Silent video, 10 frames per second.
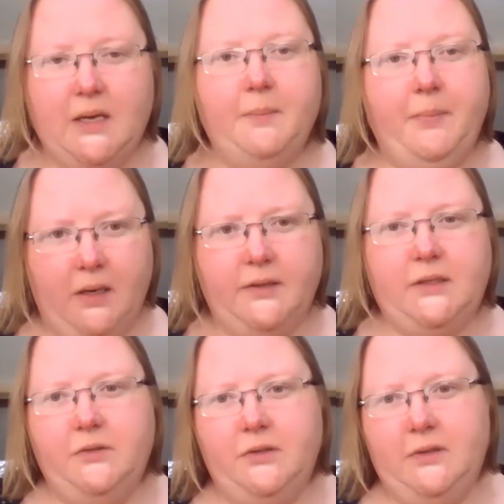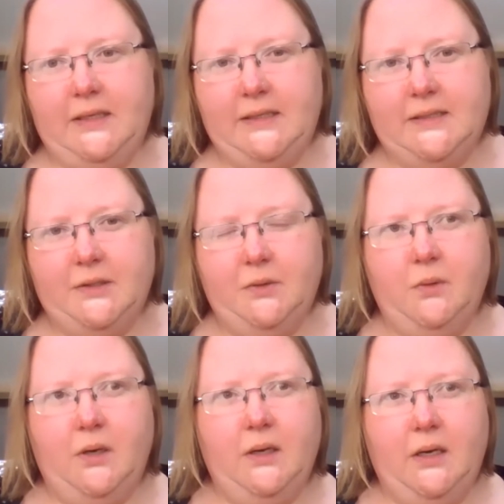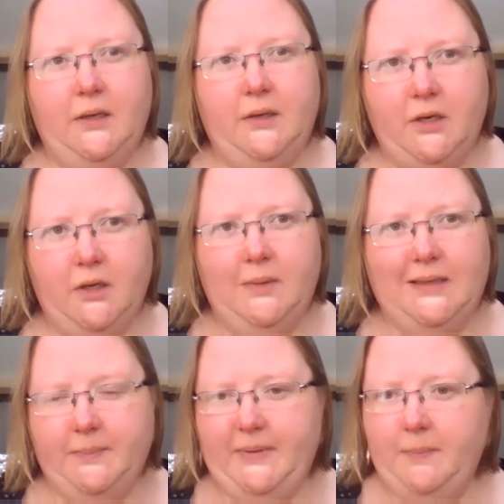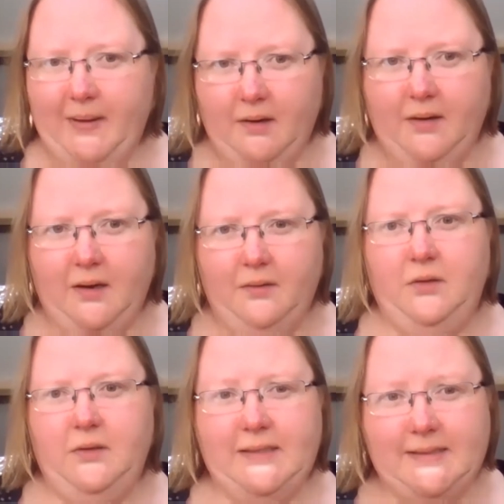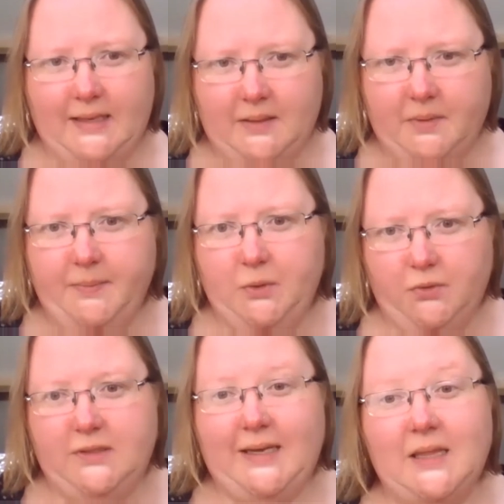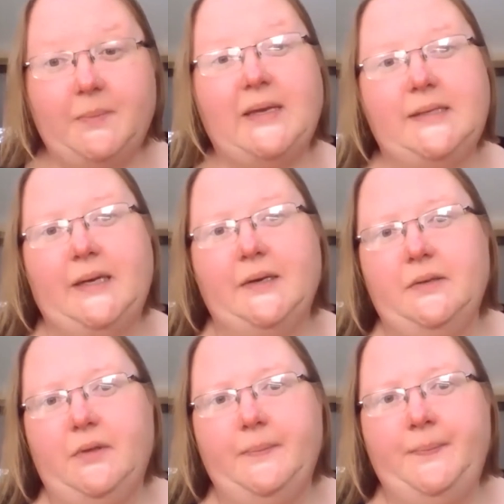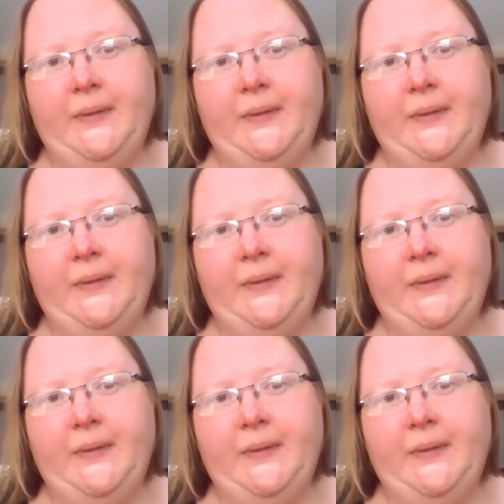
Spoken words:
But you do need to know a little bit about how you need to set them up in order to get the best out of them.